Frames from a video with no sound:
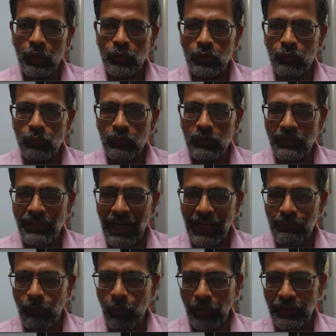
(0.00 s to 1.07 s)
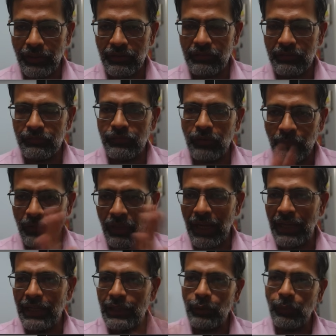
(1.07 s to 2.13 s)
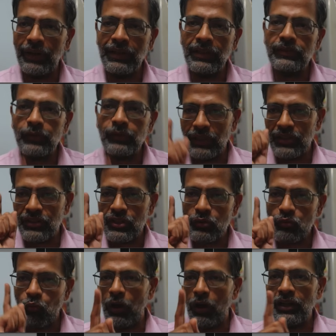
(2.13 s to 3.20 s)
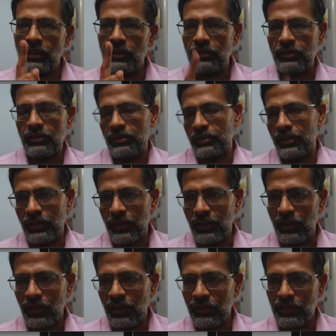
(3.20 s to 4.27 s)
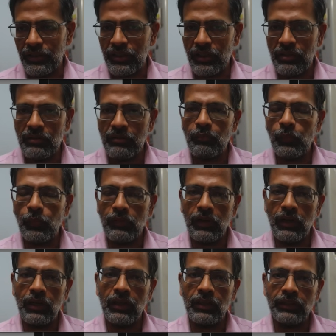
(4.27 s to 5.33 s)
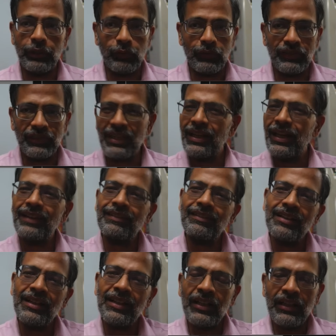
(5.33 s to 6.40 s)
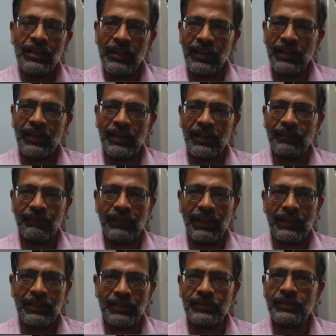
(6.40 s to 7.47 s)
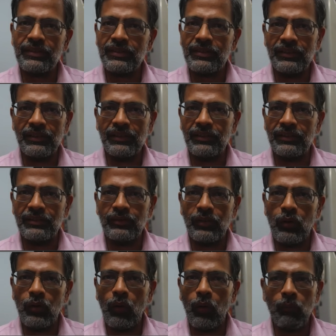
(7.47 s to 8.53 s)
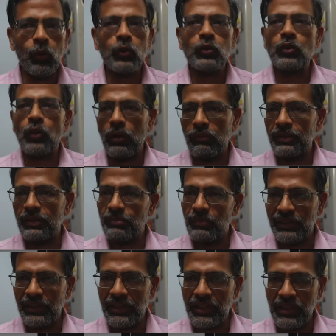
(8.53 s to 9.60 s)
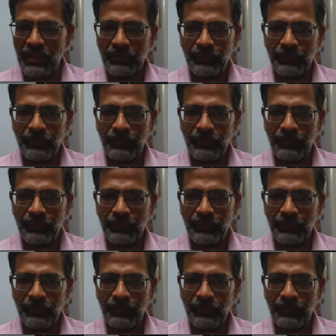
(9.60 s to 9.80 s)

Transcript: to that point, from the end to end. So that's just one return that you're seeing, and that is most always misleading.